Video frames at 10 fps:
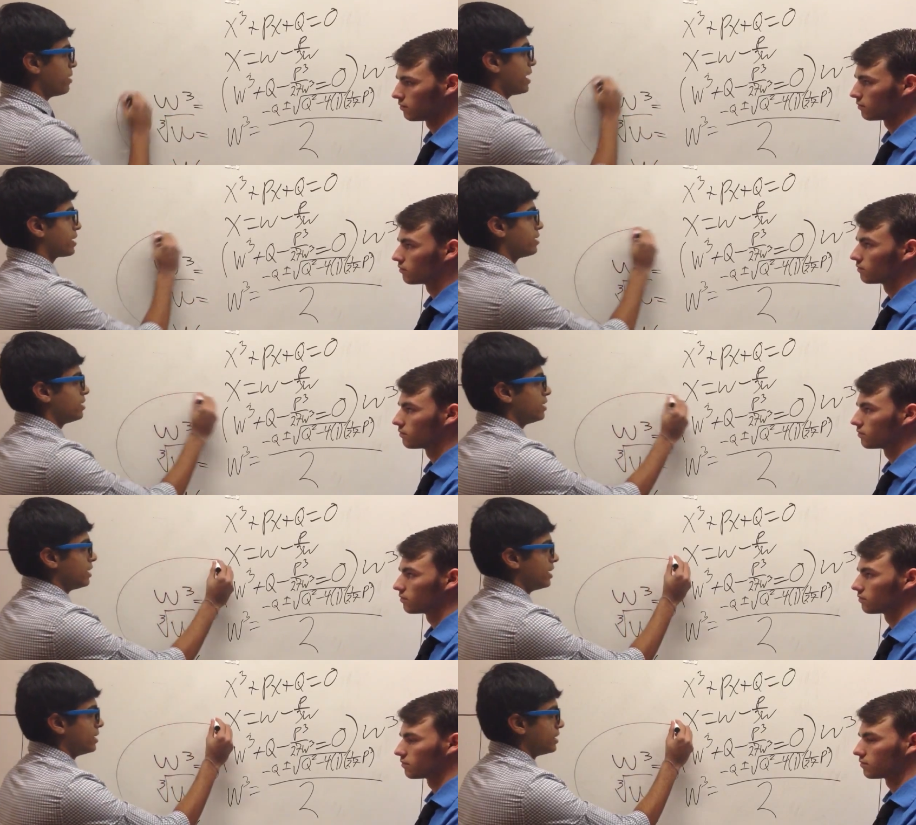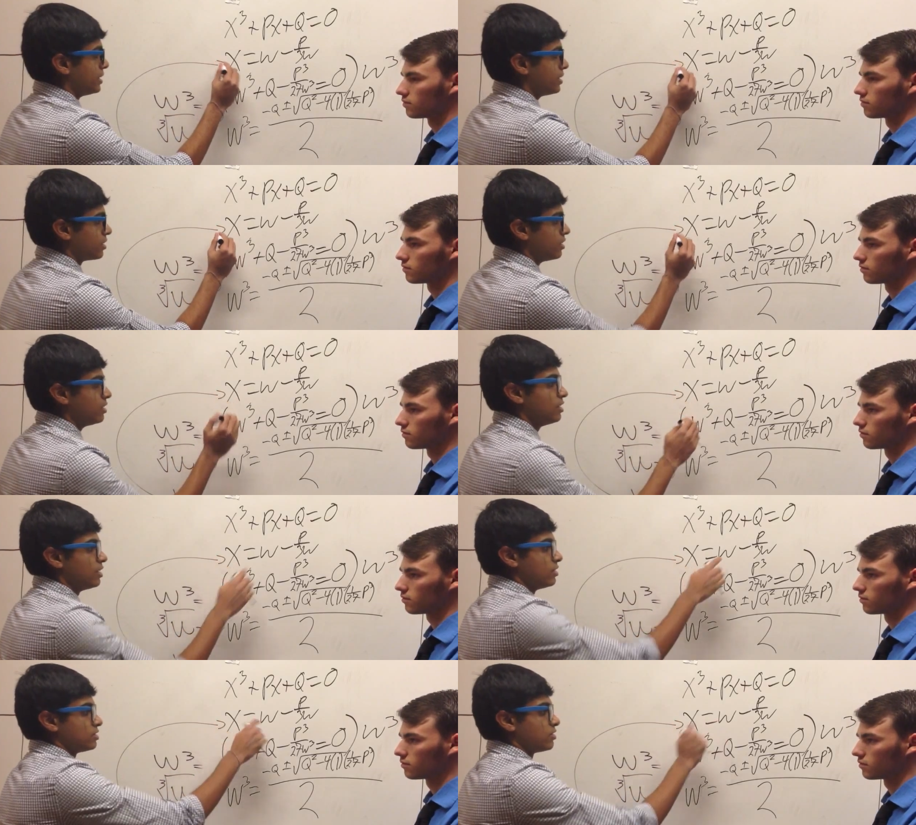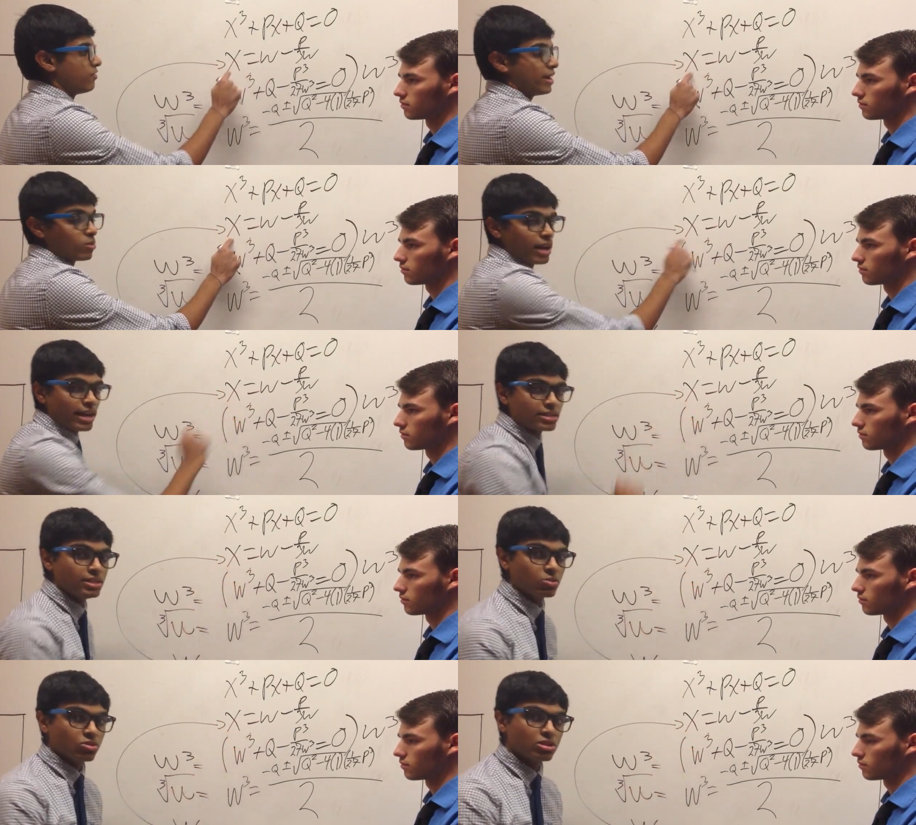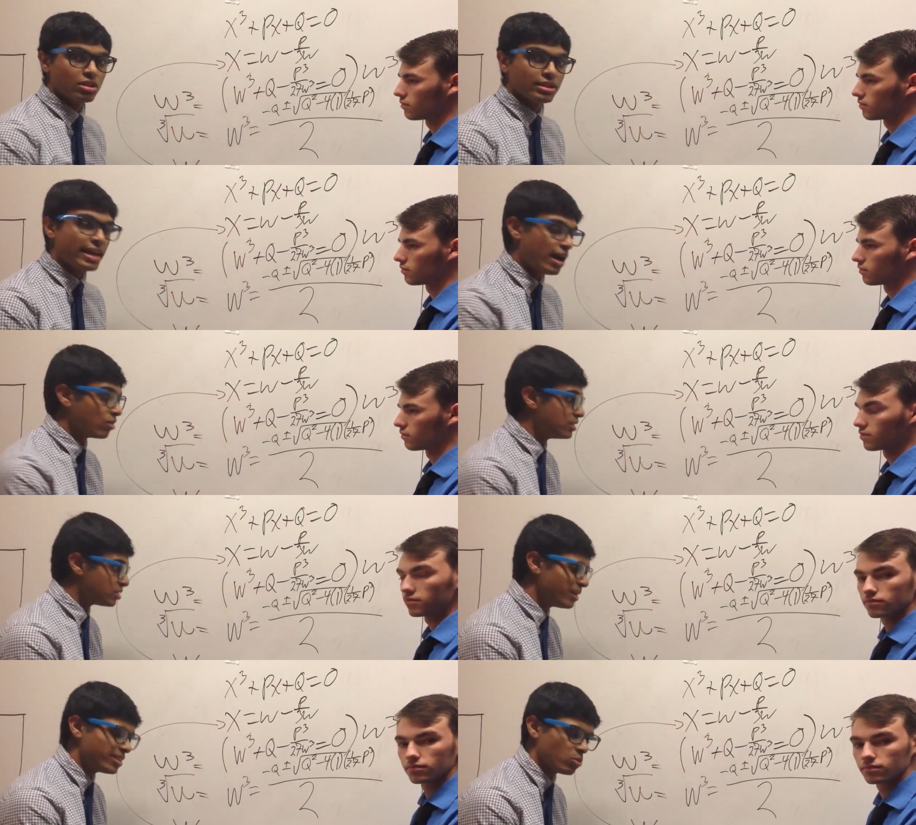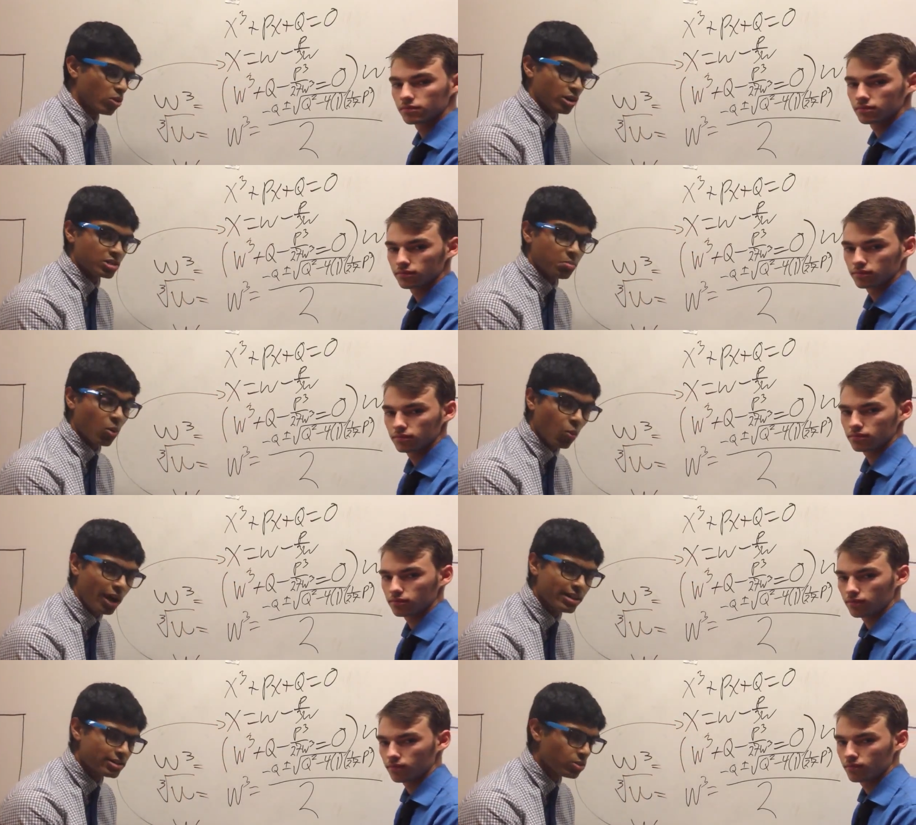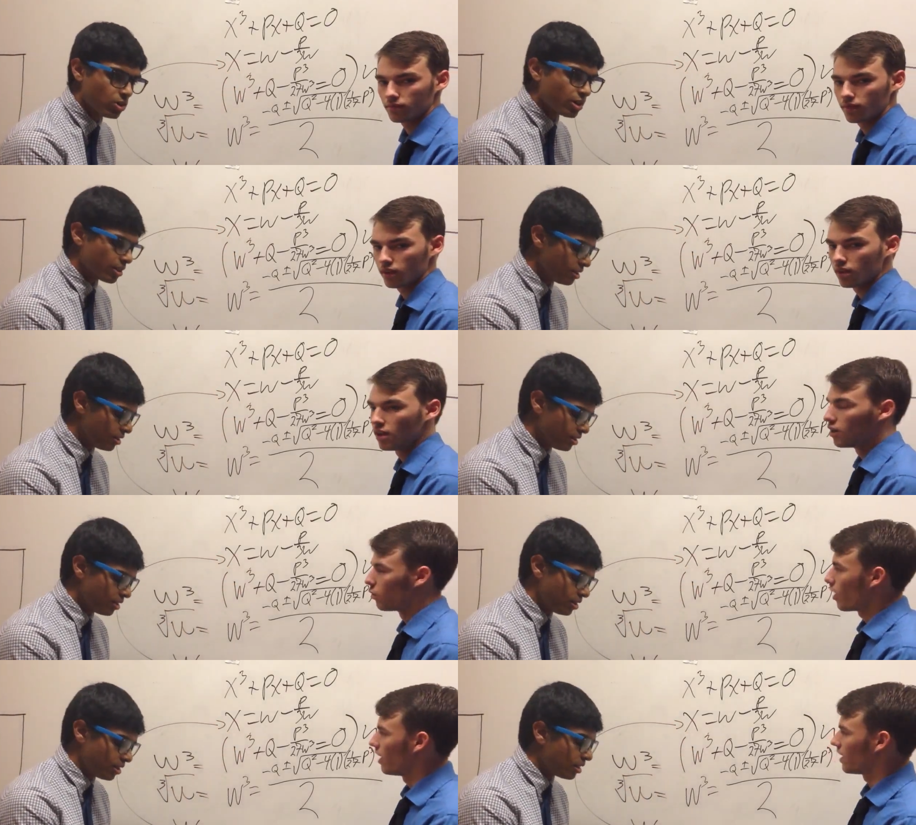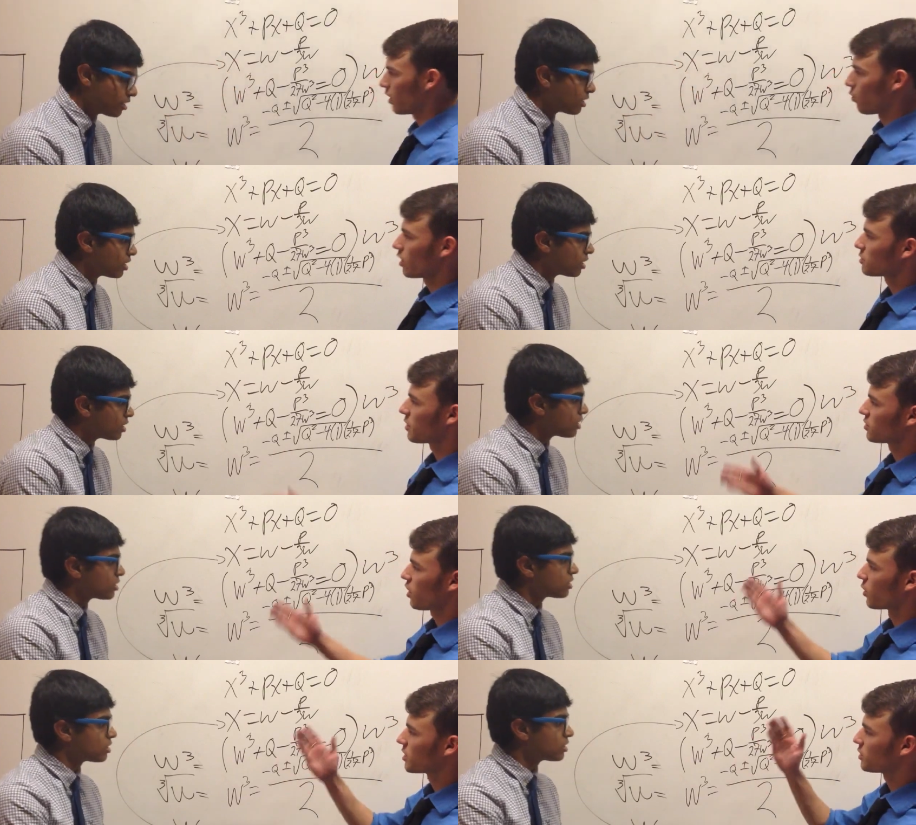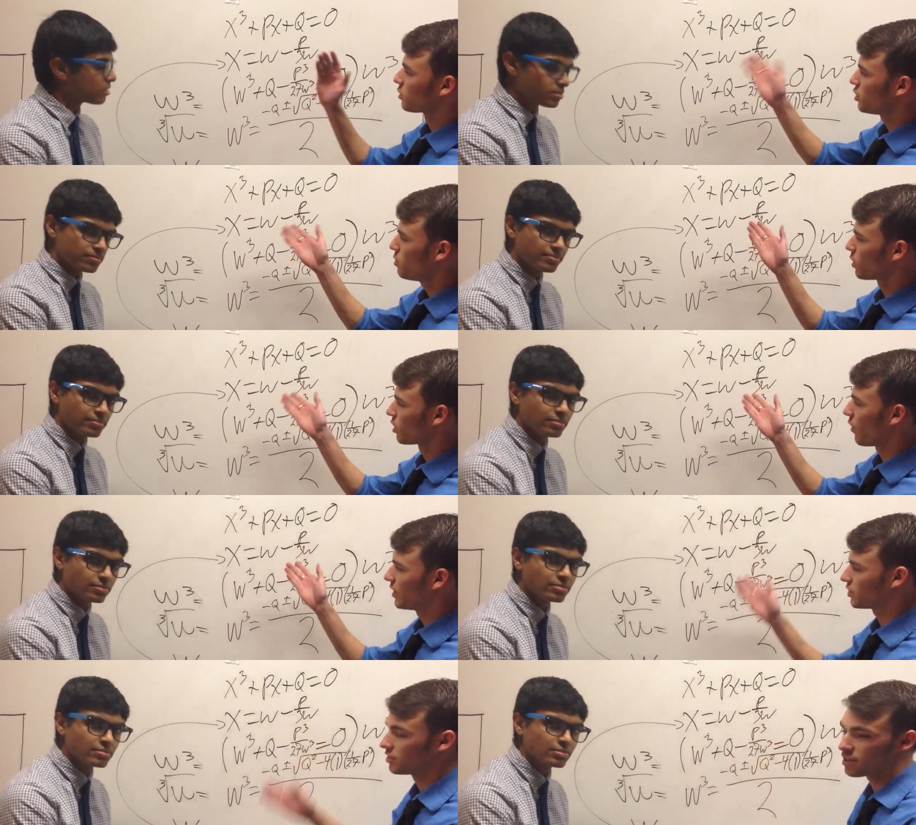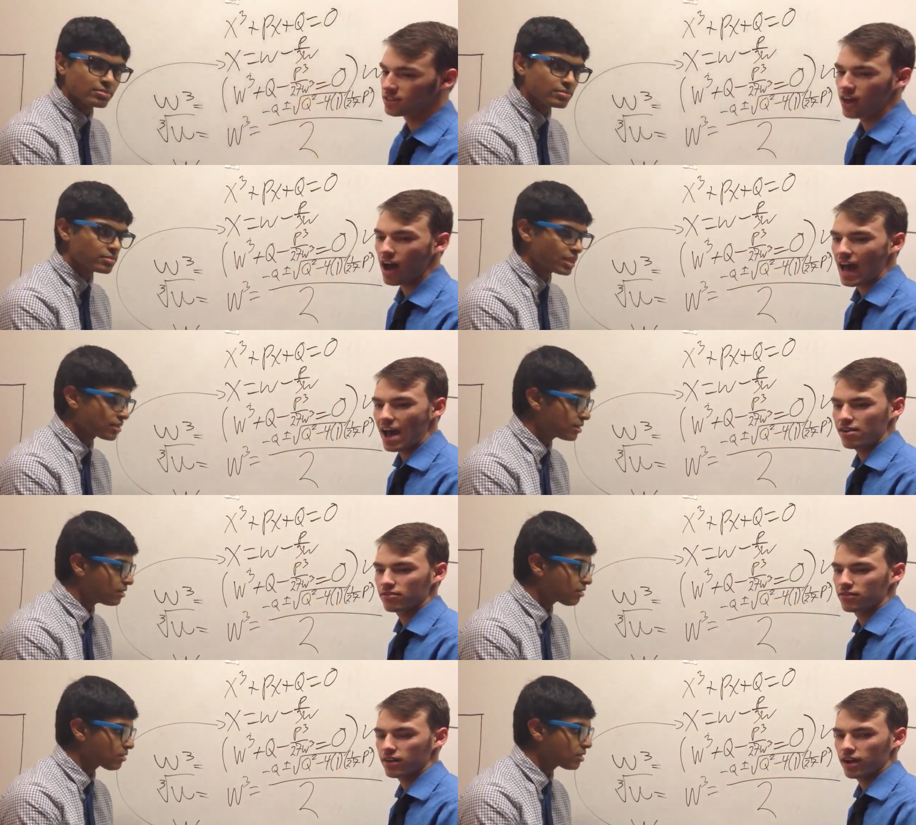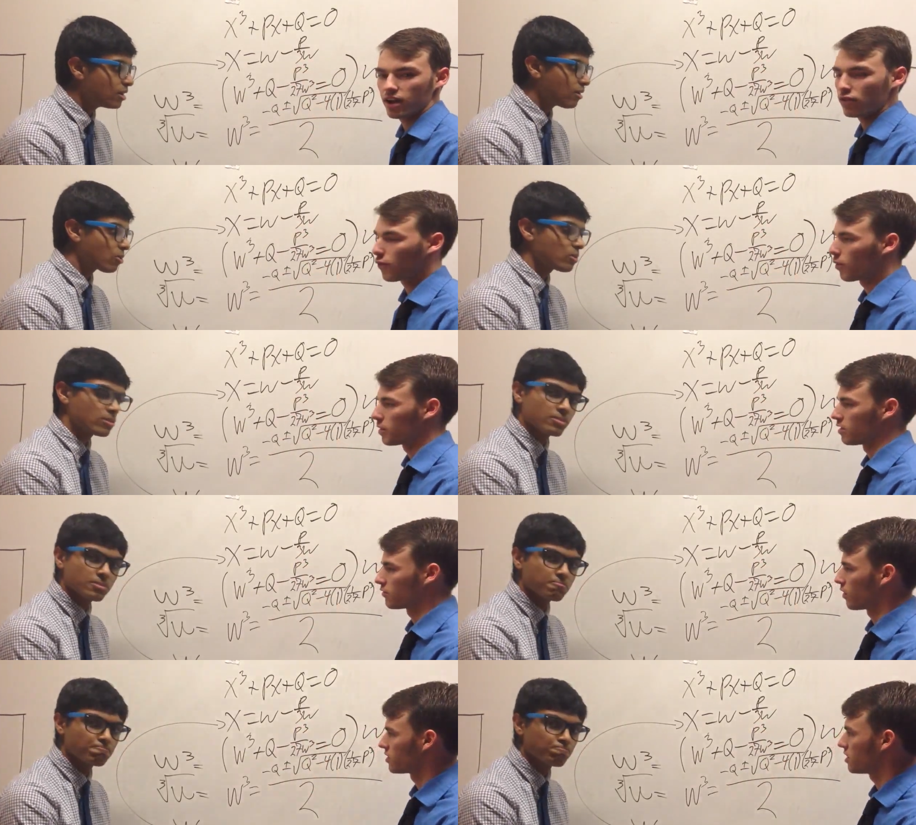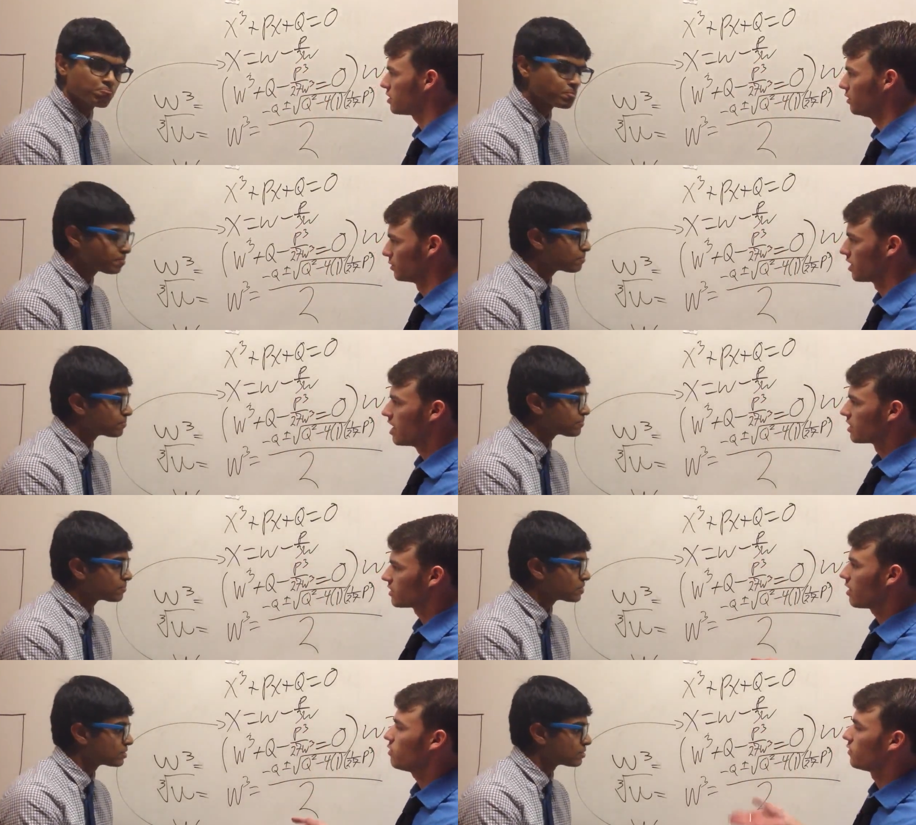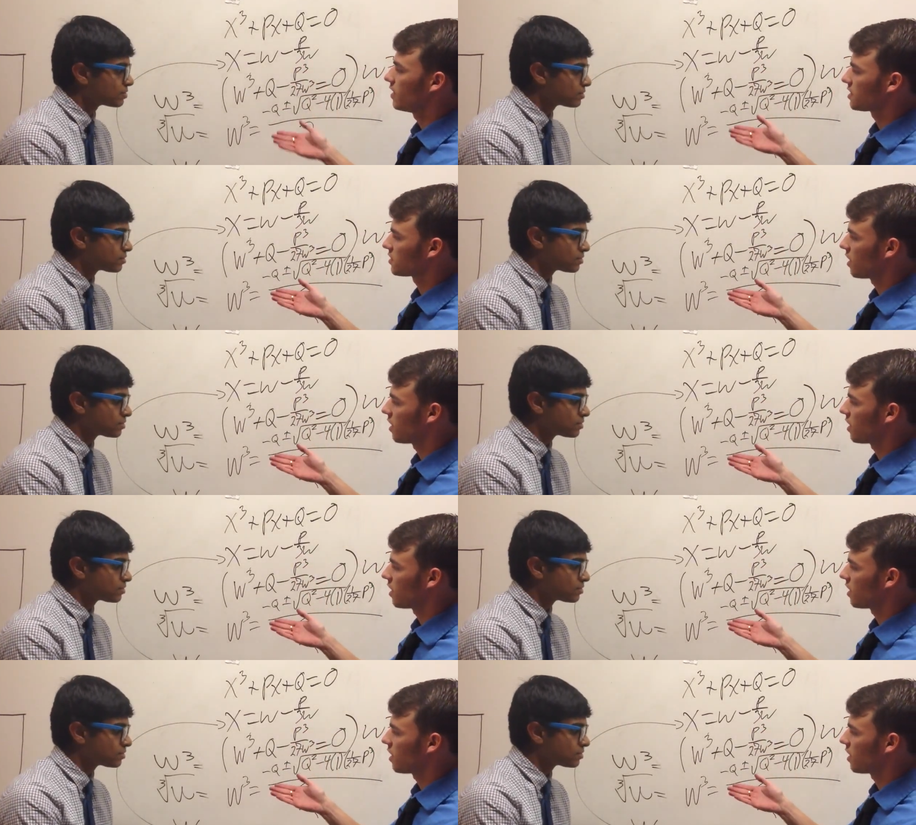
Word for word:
Speaker 1: it back into here to find what x equals. Now, this method works, but why does it work?
Speaker 2: Well, it works because our original cubic equation does not have uh, a formula for us to use. So Vieta